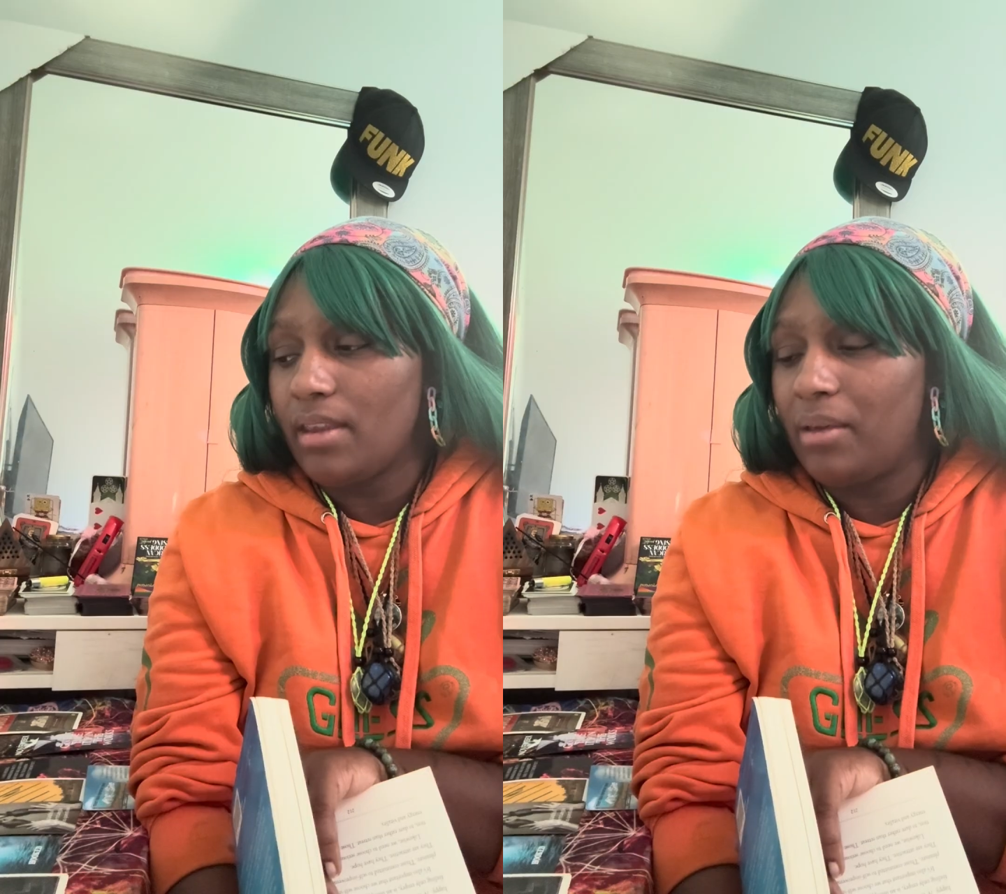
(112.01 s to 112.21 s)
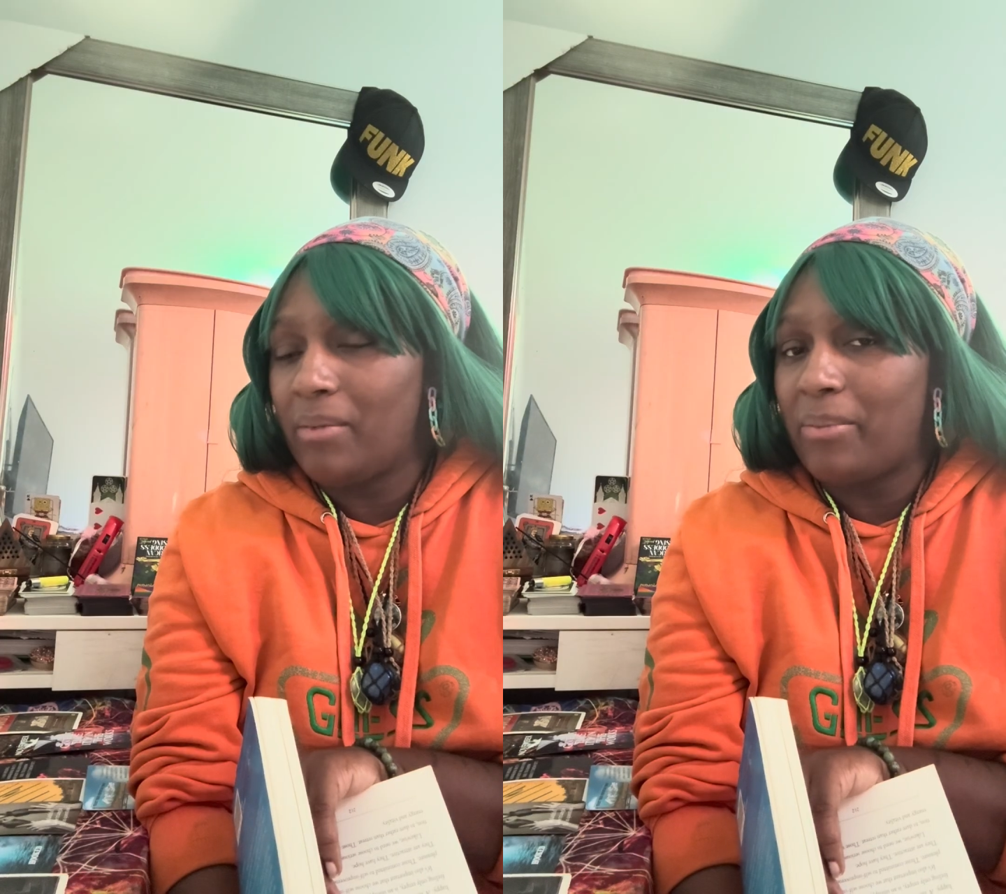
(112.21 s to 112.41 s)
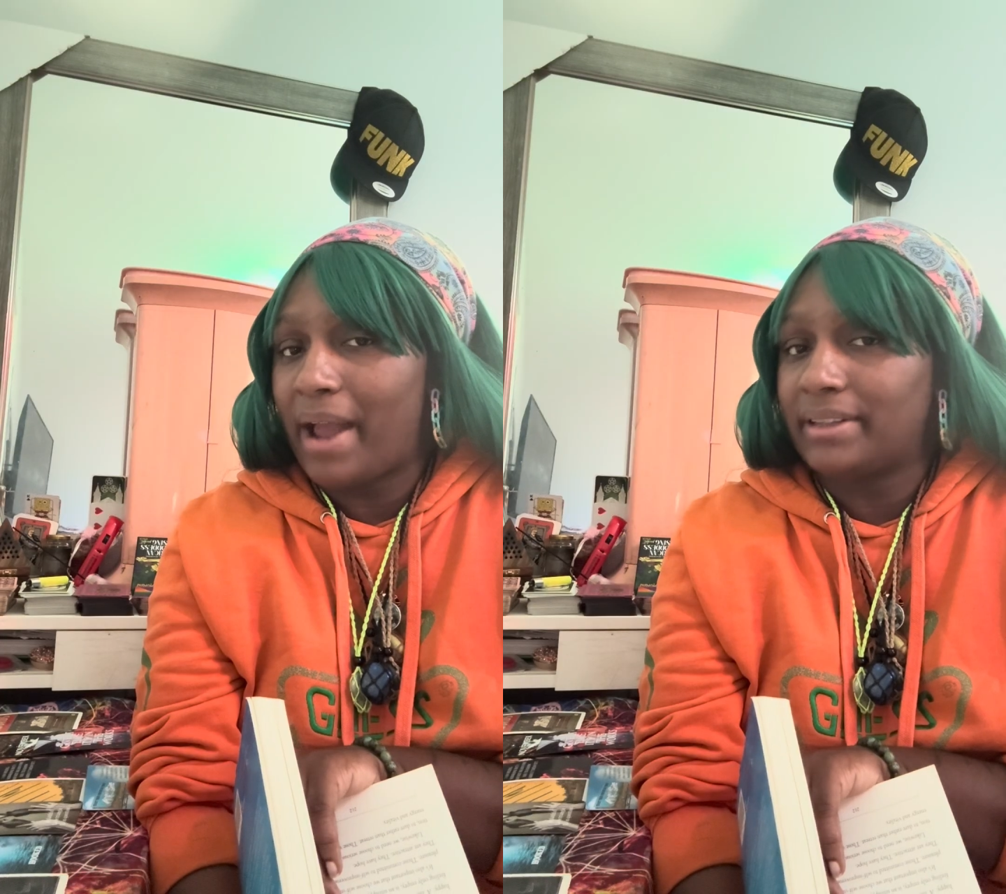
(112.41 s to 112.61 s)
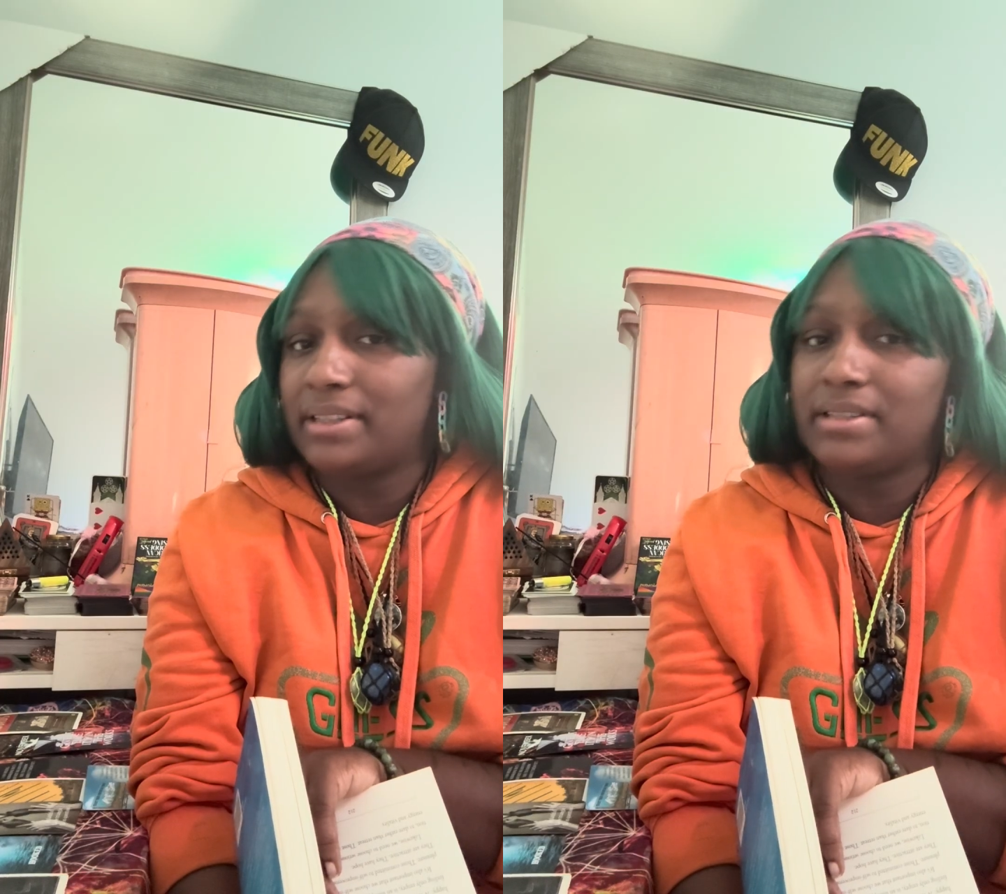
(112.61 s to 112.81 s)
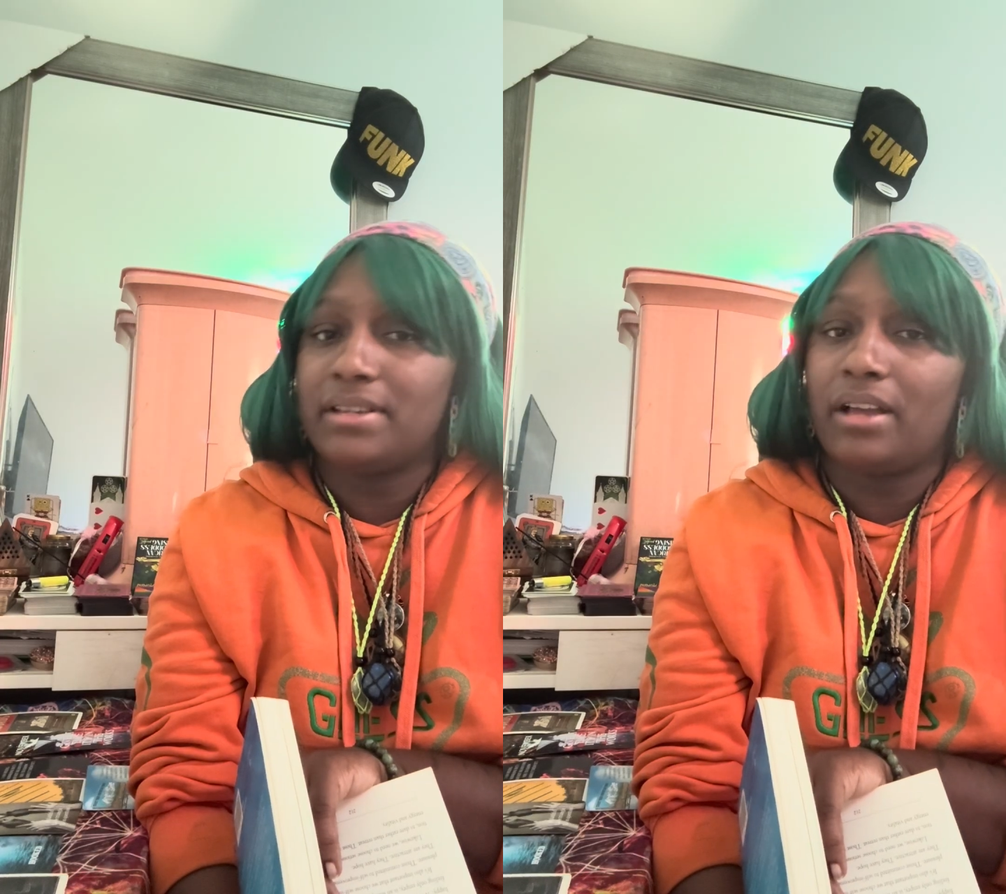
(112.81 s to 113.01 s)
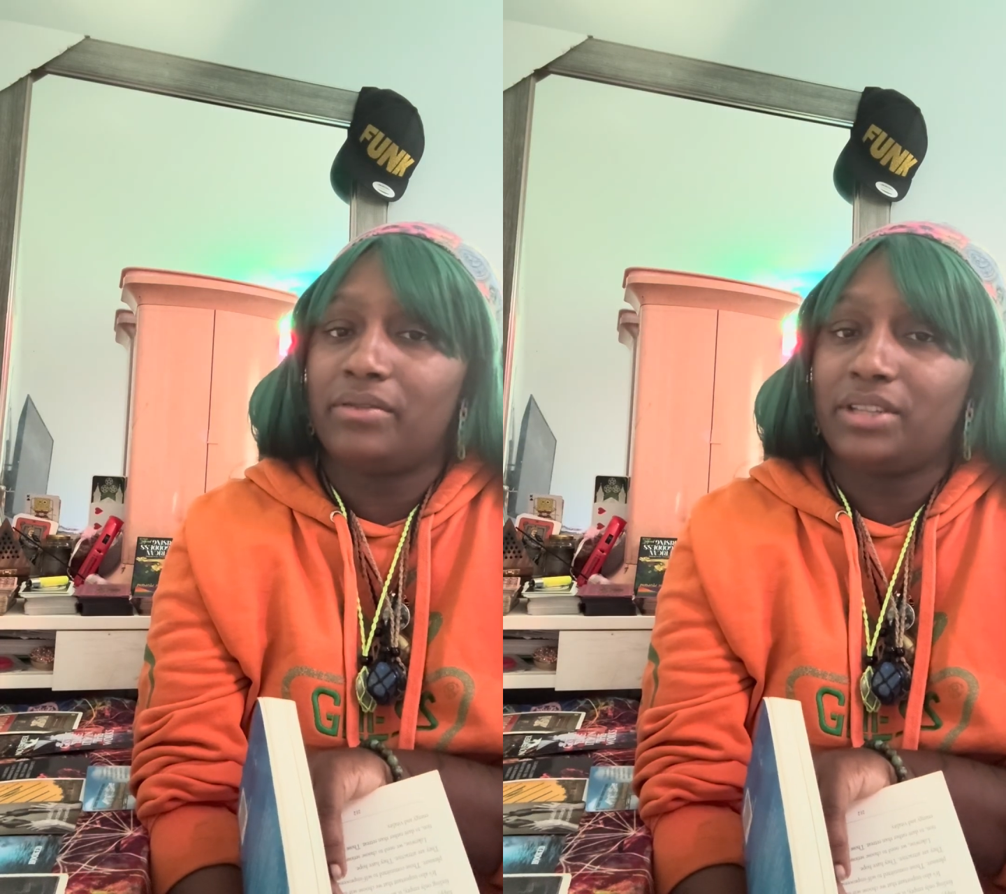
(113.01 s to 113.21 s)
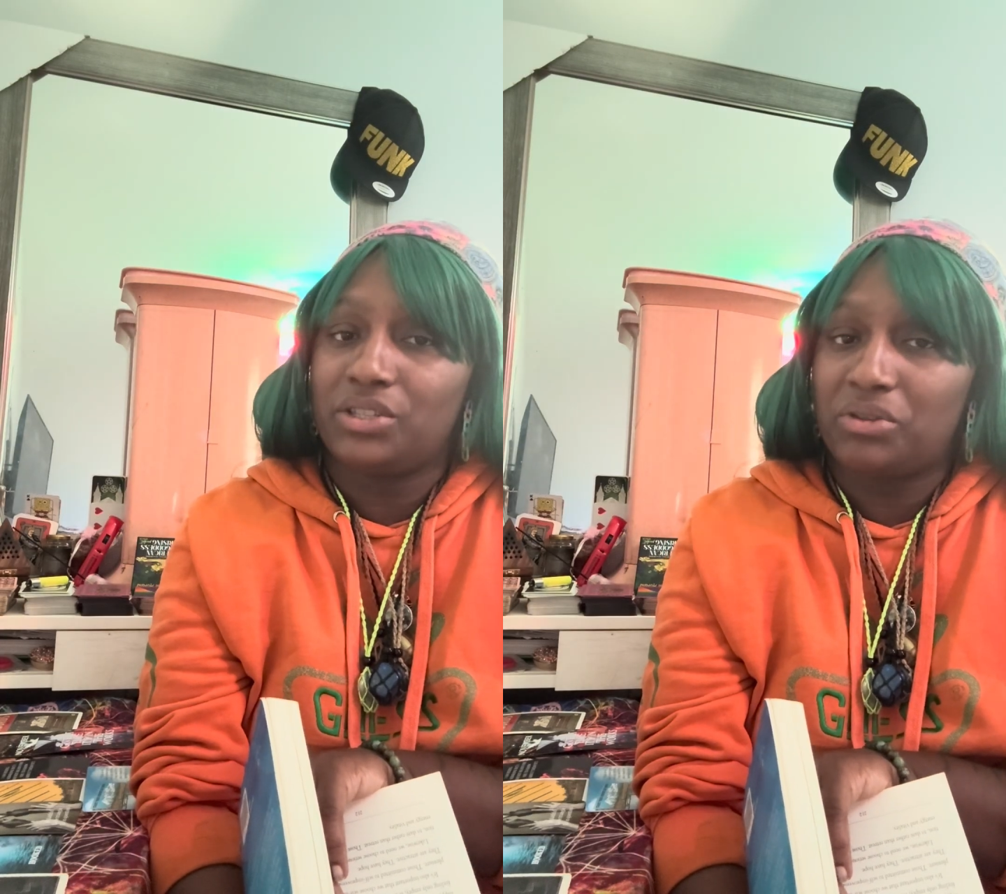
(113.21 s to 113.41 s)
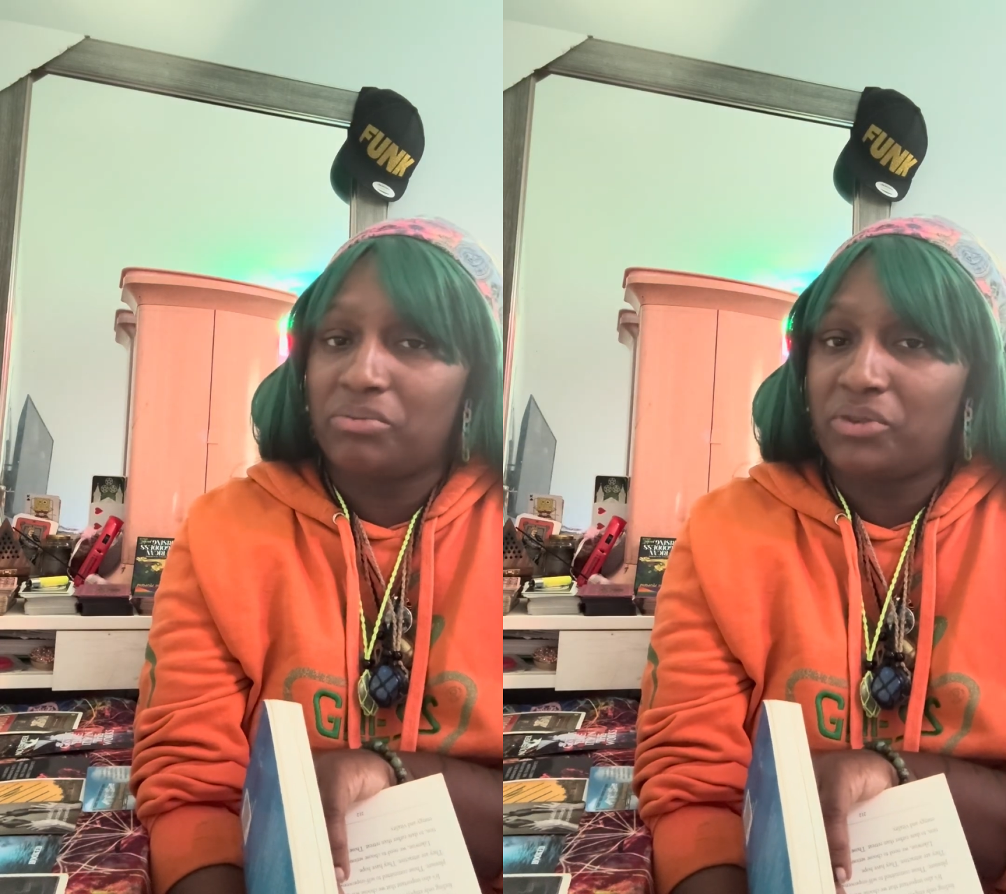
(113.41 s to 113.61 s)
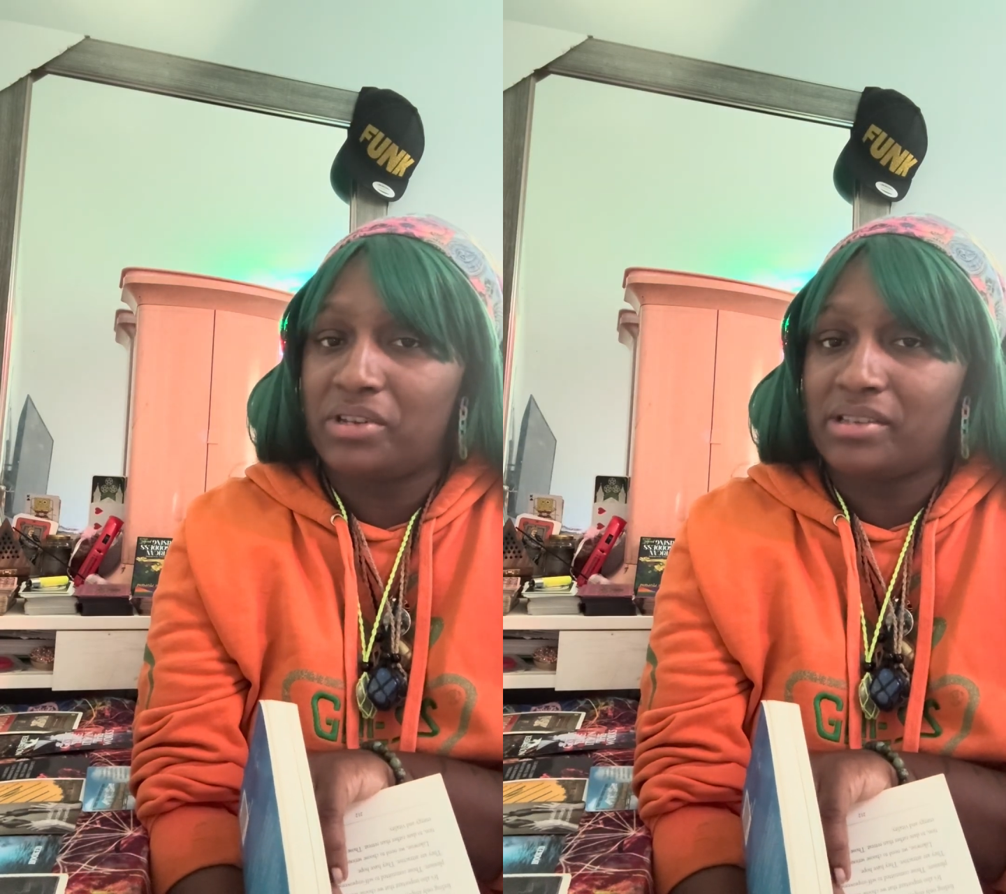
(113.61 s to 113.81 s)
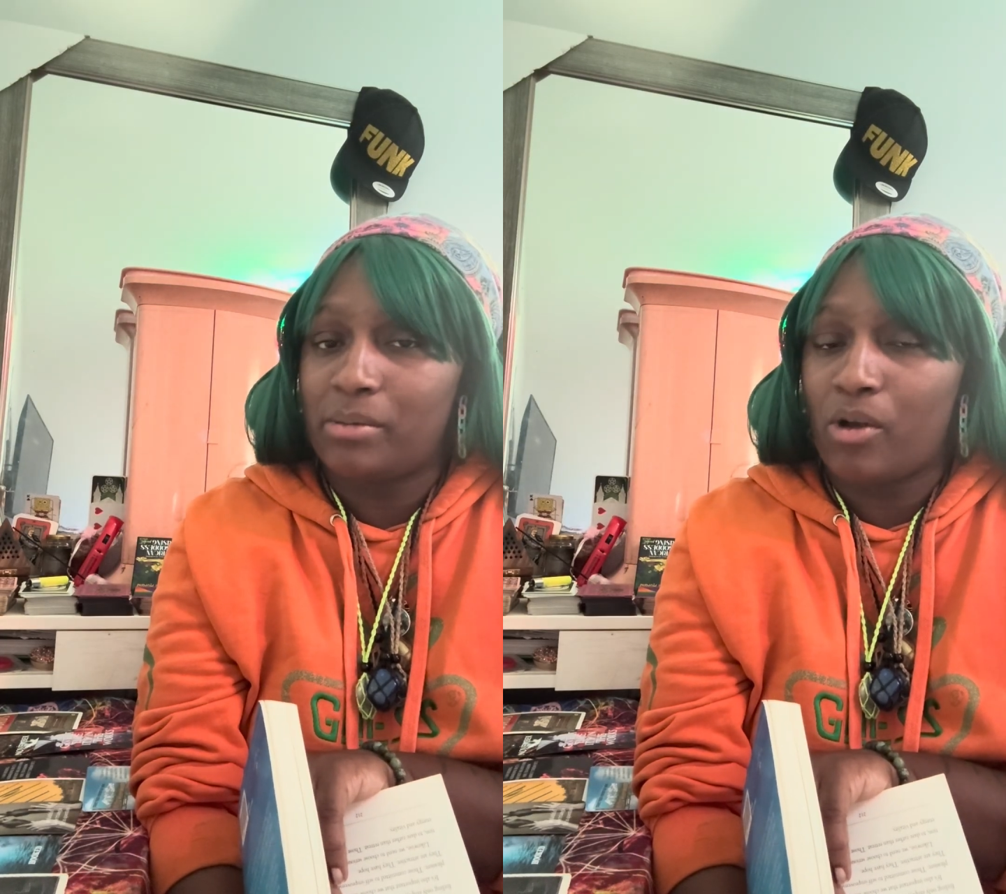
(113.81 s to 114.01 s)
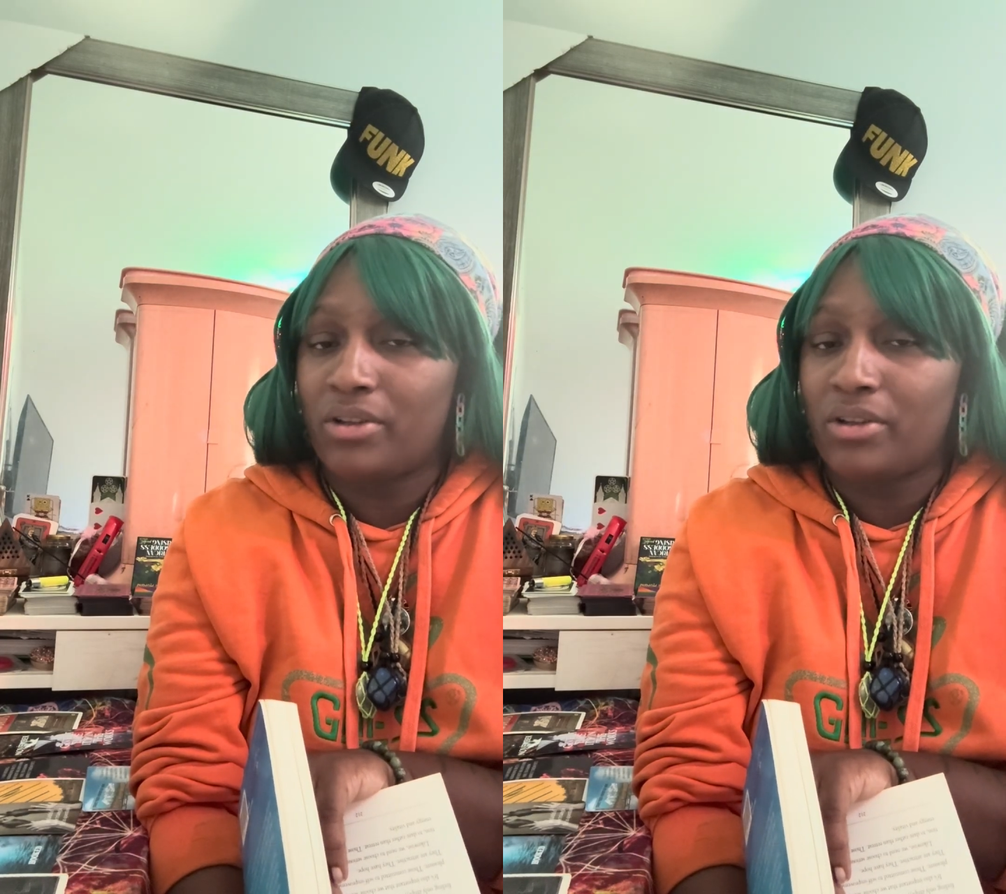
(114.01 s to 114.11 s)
my practice of Nichiren Buddhism